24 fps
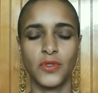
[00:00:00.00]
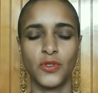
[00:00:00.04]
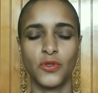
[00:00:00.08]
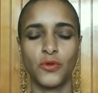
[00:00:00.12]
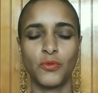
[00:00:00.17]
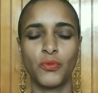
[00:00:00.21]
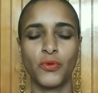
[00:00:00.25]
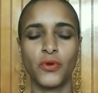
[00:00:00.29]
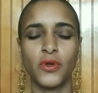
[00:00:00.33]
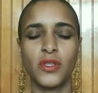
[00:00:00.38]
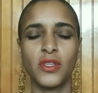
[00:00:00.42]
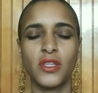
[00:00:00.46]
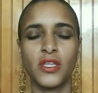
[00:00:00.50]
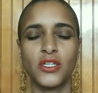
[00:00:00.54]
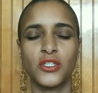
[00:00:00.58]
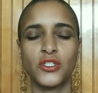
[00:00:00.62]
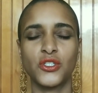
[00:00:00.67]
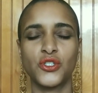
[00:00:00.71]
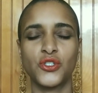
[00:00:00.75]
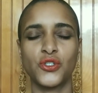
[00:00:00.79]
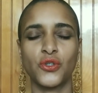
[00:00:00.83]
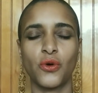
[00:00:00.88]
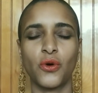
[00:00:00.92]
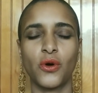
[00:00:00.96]
You breathe
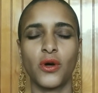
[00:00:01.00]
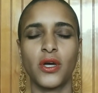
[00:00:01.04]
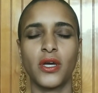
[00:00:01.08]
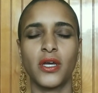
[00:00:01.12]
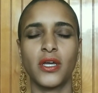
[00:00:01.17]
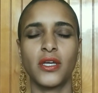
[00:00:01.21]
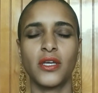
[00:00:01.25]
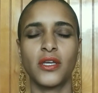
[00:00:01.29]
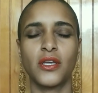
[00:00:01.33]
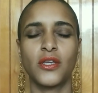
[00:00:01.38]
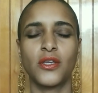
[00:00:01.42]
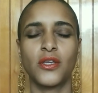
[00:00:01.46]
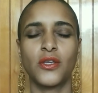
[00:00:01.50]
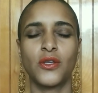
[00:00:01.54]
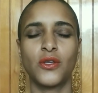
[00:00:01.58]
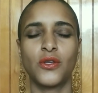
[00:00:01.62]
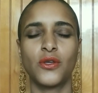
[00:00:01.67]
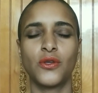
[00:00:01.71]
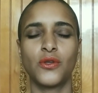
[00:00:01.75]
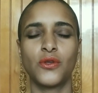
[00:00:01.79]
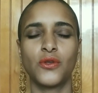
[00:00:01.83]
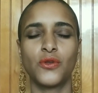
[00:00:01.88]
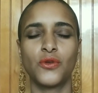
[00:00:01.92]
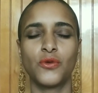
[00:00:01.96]
in joy,
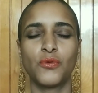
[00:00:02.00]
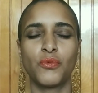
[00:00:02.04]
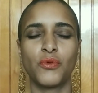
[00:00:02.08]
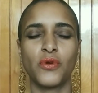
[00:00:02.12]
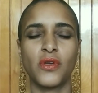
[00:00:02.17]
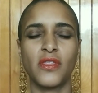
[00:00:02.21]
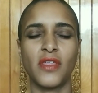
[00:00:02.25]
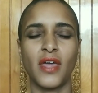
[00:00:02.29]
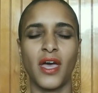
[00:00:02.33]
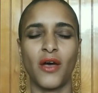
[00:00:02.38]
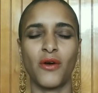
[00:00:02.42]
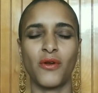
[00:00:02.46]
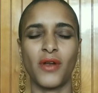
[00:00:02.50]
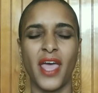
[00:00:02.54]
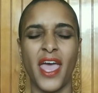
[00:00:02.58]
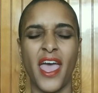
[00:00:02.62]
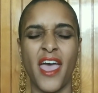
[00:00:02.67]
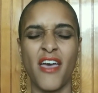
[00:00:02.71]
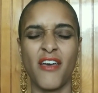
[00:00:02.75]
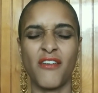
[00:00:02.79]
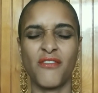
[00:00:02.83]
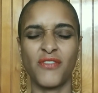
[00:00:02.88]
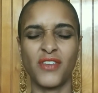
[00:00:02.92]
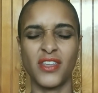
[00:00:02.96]
you breathe out
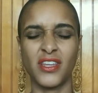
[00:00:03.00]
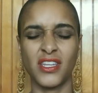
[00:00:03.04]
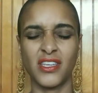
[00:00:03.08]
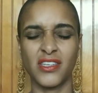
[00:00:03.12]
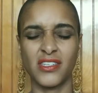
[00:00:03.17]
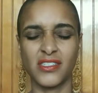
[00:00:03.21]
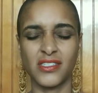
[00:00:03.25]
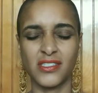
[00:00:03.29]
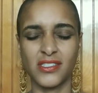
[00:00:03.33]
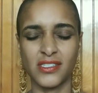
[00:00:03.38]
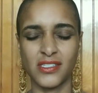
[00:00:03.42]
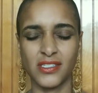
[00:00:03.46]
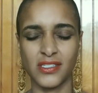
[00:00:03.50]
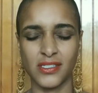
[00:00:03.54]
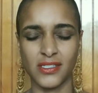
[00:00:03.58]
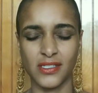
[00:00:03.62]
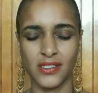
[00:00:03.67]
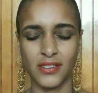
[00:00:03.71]
heaviness.